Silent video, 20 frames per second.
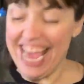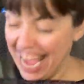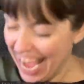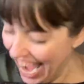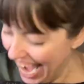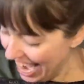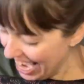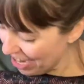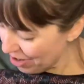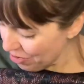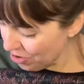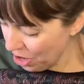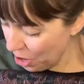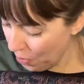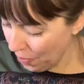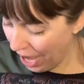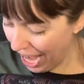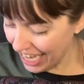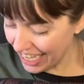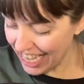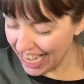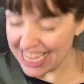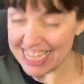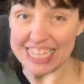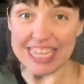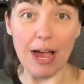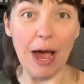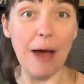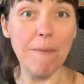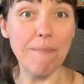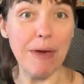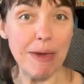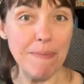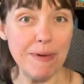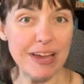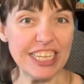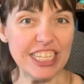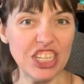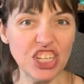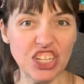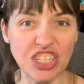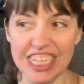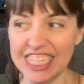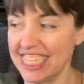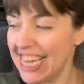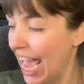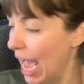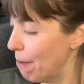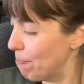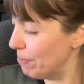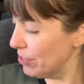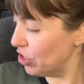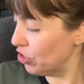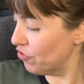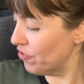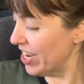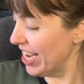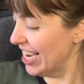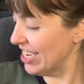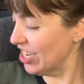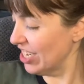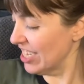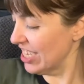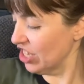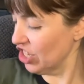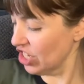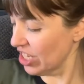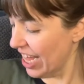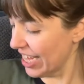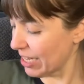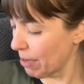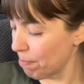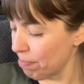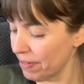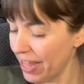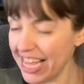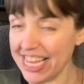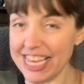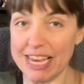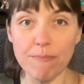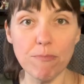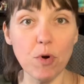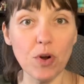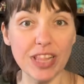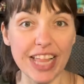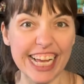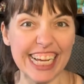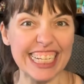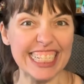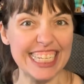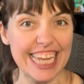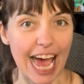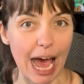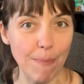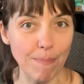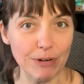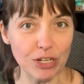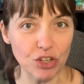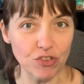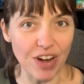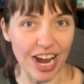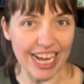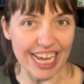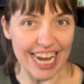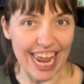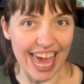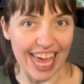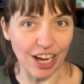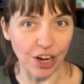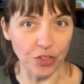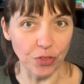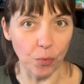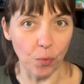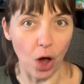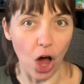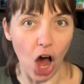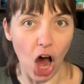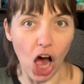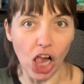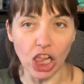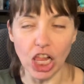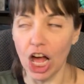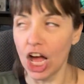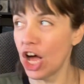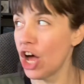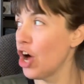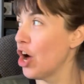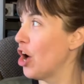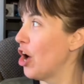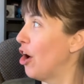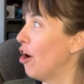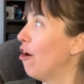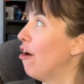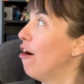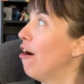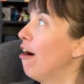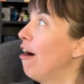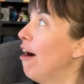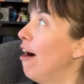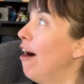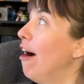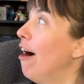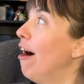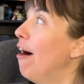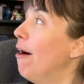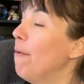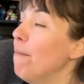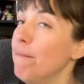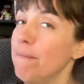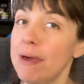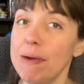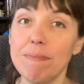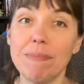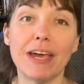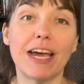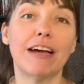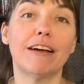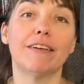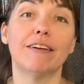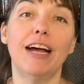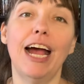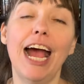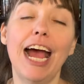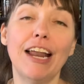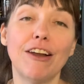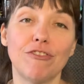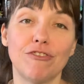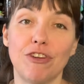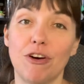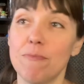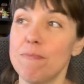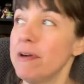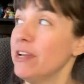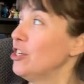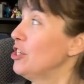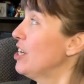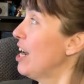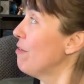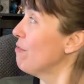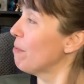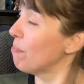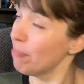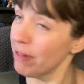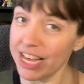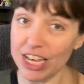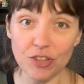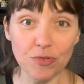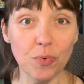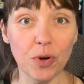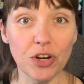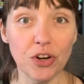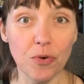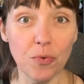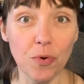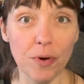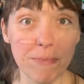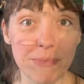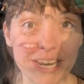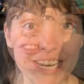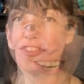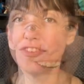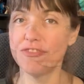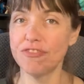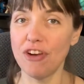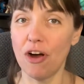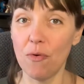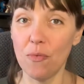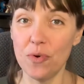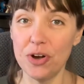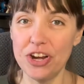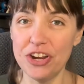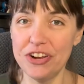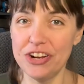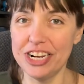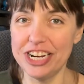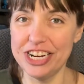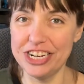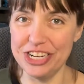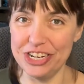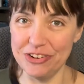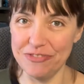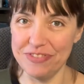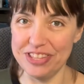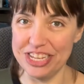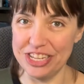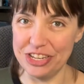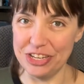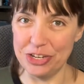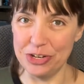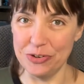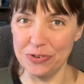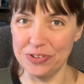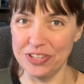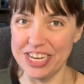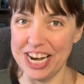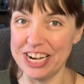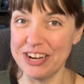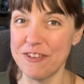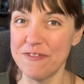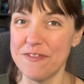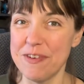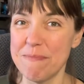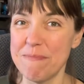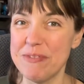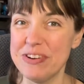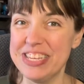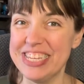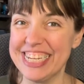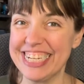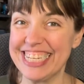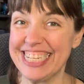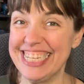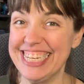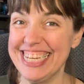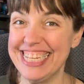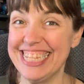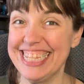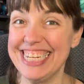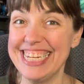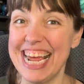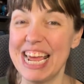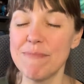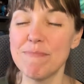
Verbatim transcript: I don't know. I guess maybe it's just a tapestry. It doesn't look like a blanket, more like a tapestry I can hang on the wall. Maybe I, I don't know. Should I replace Wonder Woman? So, y'all, what are you going to do this Tuesday, November 16th, the day